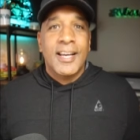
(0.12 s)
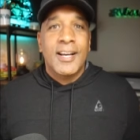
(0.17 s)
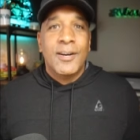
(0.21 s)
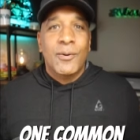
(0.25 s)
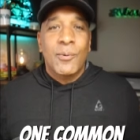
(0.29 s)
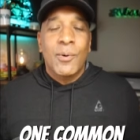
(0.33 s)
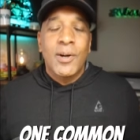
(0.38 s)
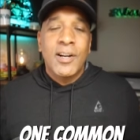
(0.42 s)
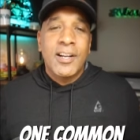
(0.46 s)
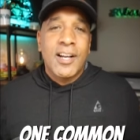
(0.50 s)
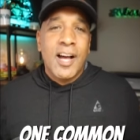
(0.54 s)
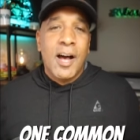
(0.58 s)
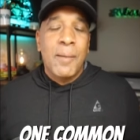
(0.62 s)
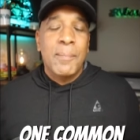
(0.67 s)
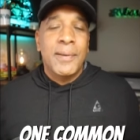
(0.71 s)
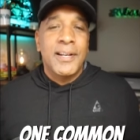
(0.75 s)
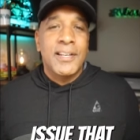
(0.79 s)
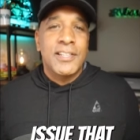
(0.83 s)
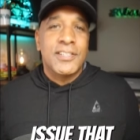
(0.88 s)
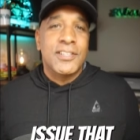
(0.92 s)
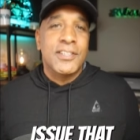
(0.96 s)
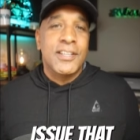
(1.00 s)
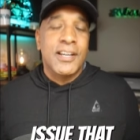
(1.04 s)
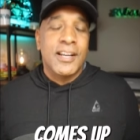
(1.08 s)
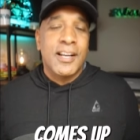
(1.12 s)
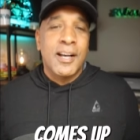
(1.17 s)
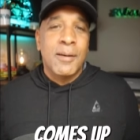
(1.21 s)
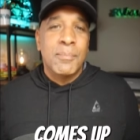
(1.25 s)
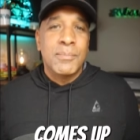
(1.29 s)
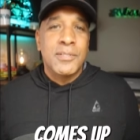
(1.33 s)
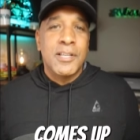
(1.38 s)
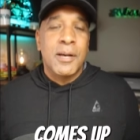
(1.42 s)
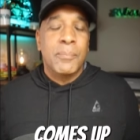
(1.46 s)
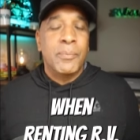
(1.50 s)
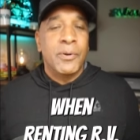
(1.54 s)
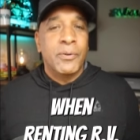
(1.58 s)
One common issue that
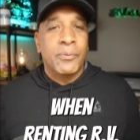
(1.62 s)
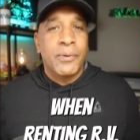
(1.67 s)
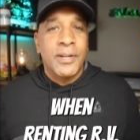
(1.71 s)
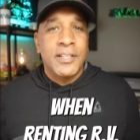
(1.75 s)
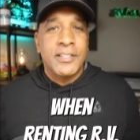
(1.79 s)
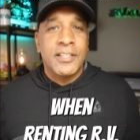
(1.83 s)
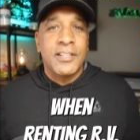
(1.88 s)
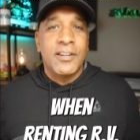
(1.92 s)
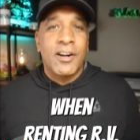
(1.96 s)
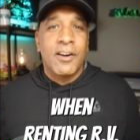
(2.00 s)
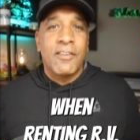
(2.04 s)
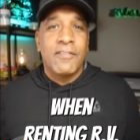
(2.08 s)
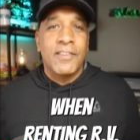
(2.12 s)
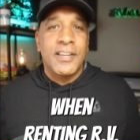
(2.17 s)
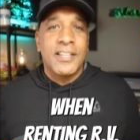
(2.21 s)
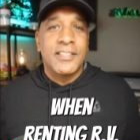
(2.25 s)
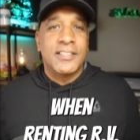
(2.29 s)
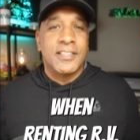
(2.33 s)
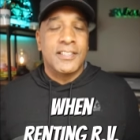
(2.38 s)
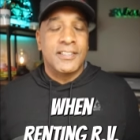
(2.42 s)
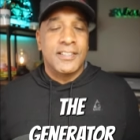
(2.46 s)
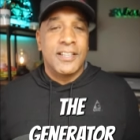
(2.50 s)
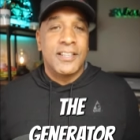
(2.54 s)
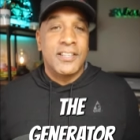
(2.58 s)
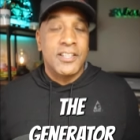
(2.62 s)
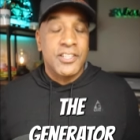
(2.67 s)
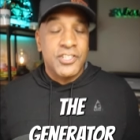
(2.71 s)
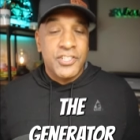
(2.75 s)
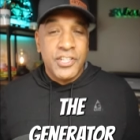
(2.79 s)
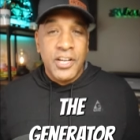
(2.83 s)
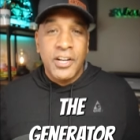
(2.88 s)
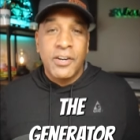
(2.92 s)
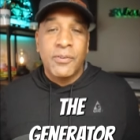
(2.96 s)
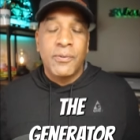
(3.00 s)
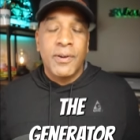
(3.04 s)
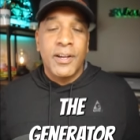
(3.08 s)
comes up when renting RVs is that the
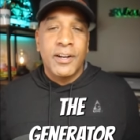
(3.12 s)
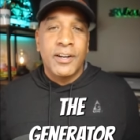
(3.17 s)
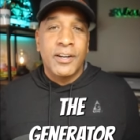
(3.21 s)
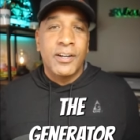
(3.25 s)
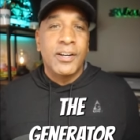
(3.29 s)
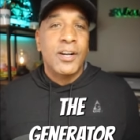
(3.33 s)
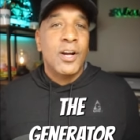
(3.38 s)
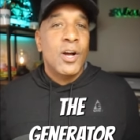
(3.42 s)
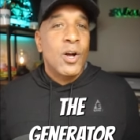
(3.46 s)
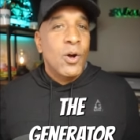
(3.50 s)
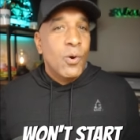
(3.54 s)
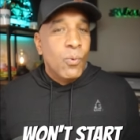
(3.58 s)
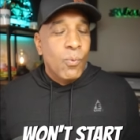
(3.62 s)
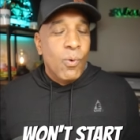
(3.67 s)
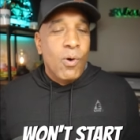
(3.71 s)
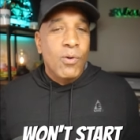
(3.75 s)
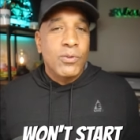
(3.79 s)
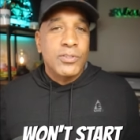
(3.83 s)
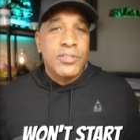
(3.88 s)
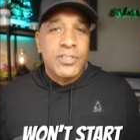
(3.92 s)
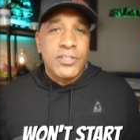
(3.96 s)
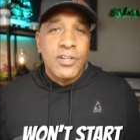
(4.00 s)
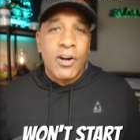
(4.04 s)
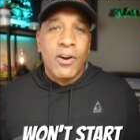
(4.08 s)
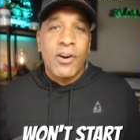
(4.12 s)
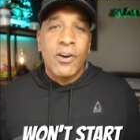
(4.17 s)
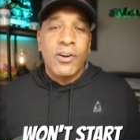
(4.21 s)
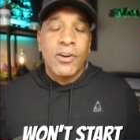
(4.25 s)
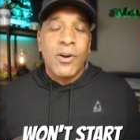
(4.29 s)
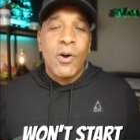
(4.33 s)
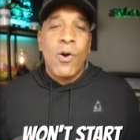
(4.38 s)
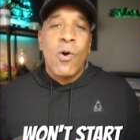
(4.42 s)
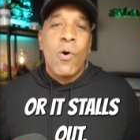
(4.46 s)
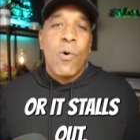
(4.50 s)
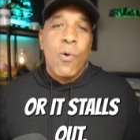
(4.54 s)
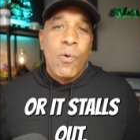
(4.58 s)
generator won't start
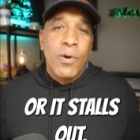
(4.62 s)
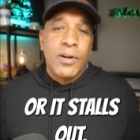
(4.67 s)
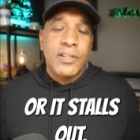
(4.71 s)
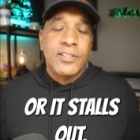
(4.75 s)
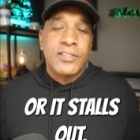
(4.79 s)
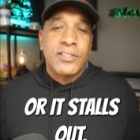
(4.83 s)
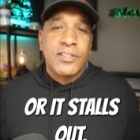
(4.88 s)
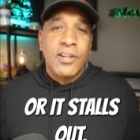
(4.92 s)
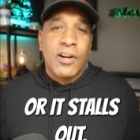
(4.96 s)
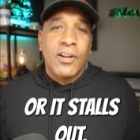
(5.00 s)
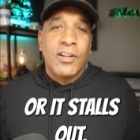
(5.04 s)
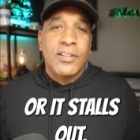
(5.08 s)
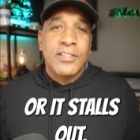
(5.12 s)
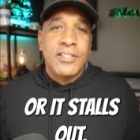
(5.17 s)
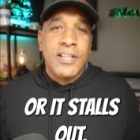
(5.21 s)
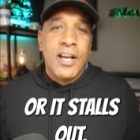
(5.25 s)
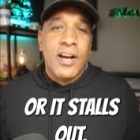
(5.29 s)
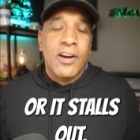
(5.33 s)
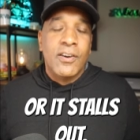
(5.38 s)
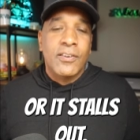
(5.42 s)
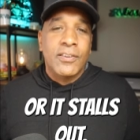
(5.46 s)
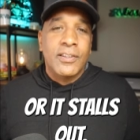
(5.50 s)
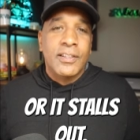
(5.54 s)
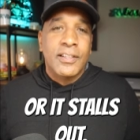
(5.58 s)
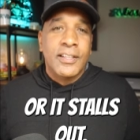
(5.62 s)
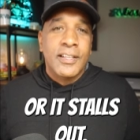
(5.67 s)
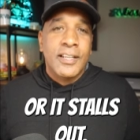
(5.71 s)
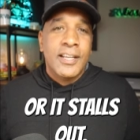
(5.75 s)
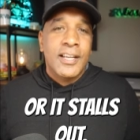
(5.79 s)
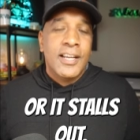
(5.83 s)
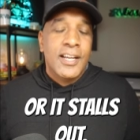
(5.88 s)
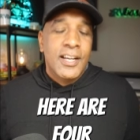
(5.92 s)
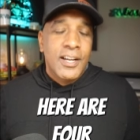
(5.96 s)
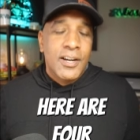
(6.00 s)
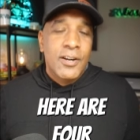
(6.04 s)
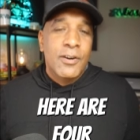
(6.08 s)
or it stalls out.
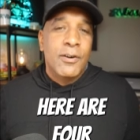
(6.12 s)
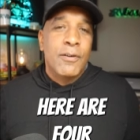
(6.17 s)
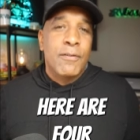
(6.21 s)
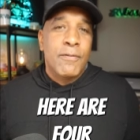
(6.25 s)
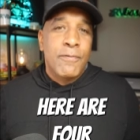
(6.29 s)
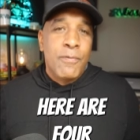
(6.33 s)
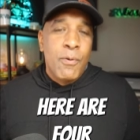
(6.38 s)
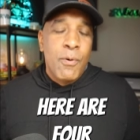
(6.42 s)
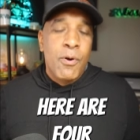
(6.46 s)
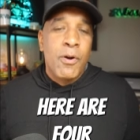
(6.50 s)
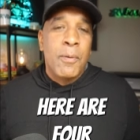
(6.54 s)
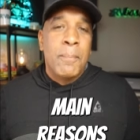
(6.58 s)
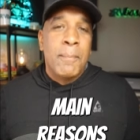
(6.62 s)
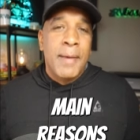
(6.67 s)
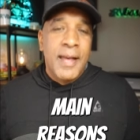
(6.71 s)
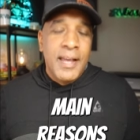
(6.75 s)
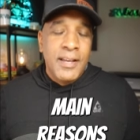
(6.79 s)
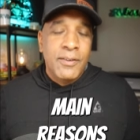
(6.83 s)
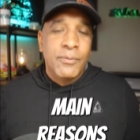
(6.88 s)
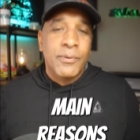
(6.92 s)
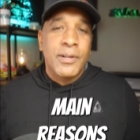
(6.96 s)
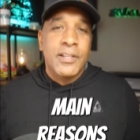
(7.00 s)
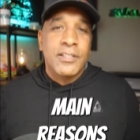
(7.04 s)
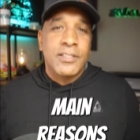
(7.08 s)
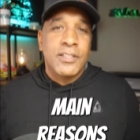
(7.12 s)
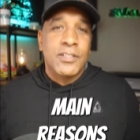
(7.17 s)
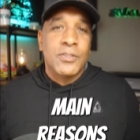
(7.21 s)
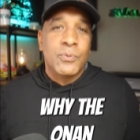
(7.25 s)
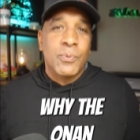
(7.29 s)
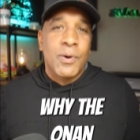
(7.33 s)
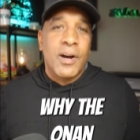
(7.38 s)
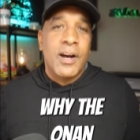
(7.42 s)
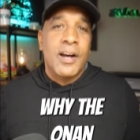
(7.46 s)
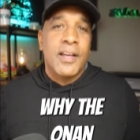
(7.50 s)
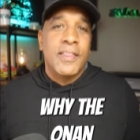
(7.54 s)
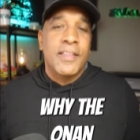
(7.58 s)
Here are four main reasons
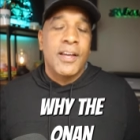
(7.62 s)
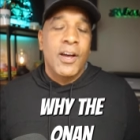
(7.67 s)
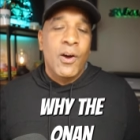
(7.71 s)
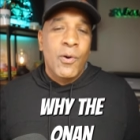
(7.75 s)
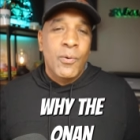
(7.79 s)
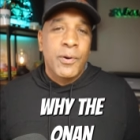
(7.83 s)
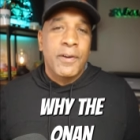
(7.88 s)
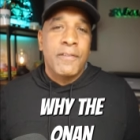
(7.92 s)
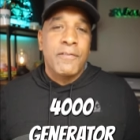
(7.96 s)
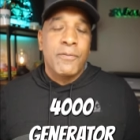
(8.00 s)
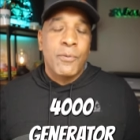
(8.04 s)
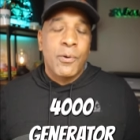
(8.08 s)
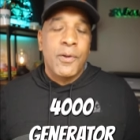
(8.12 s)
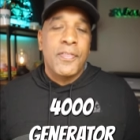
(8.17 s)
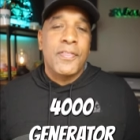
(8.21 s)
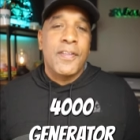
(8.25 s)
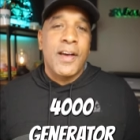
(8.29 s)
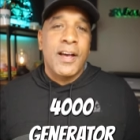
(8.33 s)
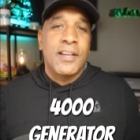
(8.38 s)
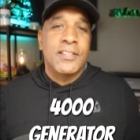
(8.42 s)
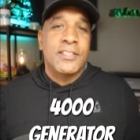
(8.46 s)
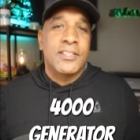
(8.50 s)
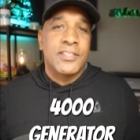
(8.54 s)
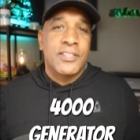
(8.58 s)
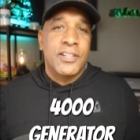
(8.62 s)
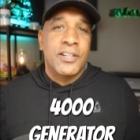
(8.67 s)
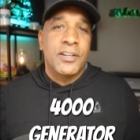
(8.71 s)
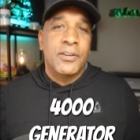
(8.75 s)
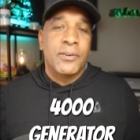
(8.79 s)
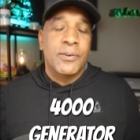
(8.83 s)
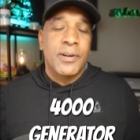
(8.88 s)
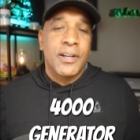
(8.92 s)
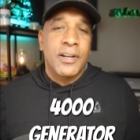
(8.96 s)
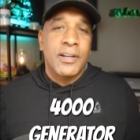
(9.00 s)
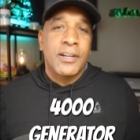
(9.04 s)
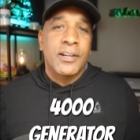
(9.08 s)
why the Onan 4000
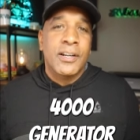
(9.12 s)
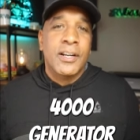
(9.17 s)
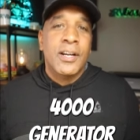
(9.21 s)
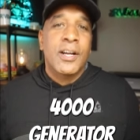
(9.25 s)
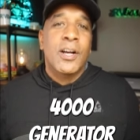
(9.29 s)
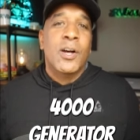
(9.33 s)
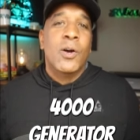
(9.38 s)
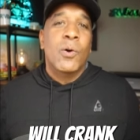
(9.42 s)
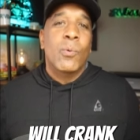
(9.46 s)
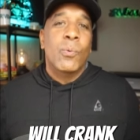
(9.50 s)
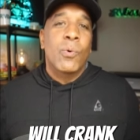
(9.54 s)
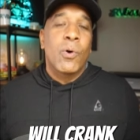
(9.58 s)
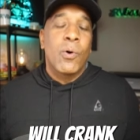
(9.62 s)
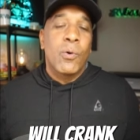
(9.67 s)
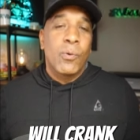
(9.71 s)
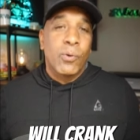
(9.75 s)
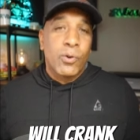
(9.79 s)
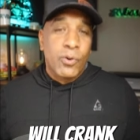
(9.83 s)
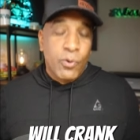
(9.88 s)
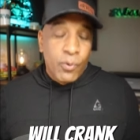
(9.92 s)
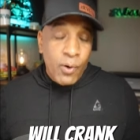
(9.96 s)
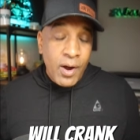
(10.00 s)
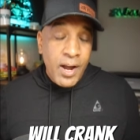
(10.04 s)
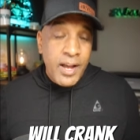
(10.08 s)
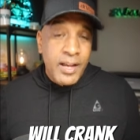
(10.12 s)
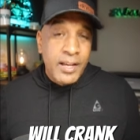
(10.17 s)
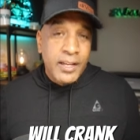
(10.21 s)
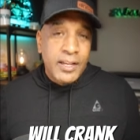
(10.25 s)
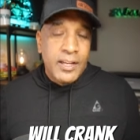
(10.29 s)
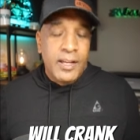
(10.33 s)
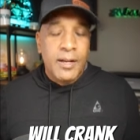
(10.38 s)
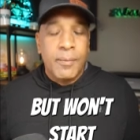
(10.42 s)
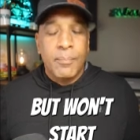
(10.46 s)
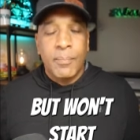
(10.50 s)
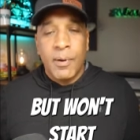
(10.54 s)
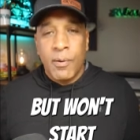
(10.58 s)
generator will crank
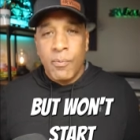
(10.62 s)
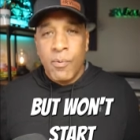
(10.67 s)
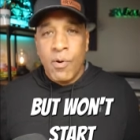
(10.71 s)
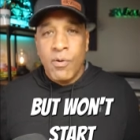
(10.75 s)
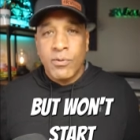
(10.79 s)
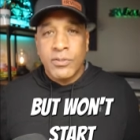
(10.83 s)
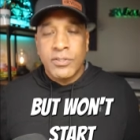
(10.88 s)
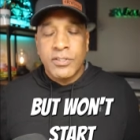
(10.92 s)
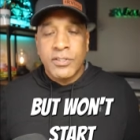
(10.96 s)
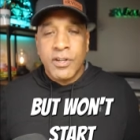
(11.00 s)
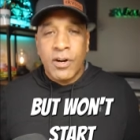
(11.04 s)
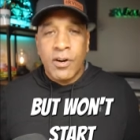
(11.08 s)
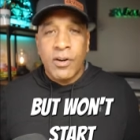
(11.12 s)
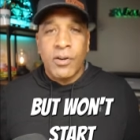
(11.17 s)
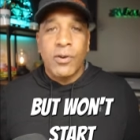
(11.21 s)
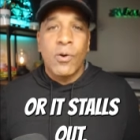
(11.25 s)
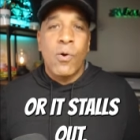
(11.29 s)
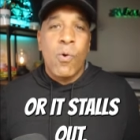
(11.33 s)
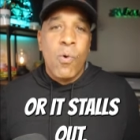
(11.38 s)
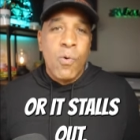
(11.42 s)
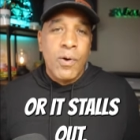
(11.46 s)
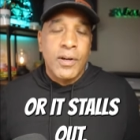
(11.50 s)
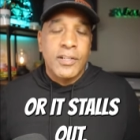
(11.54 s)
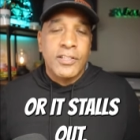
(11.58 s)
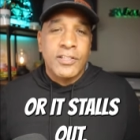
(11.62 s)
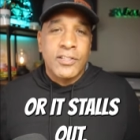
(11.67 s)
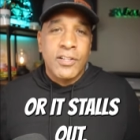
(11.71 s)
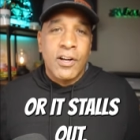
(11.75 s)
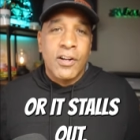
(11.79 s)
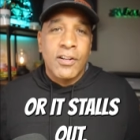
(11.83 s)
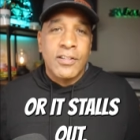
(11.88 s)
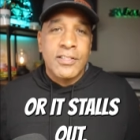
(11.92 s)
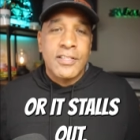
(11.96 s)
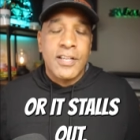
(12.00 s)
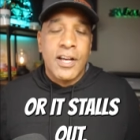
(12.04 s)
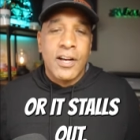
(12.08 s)
but won't start or it
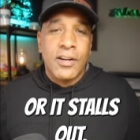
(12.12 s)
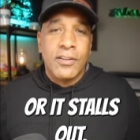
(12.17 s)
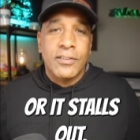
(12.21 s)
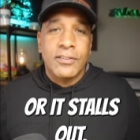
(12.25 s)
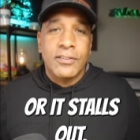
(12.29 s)
stalls out.